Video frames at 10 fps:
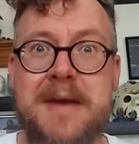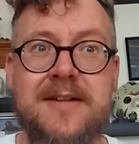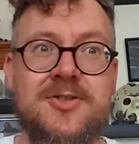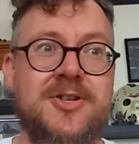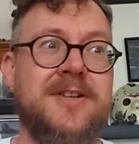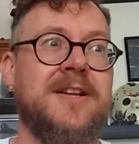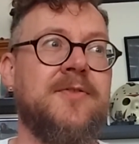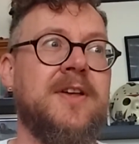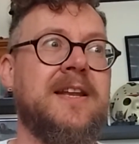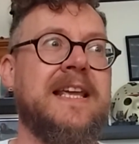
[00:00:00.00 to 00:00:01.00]
mansion
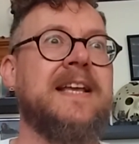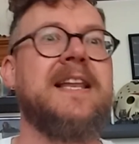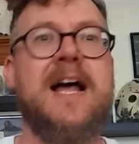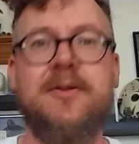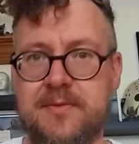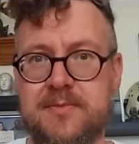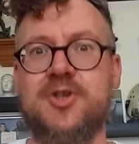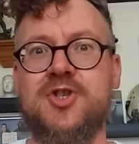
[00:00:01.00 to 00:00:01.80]
that he allowed them to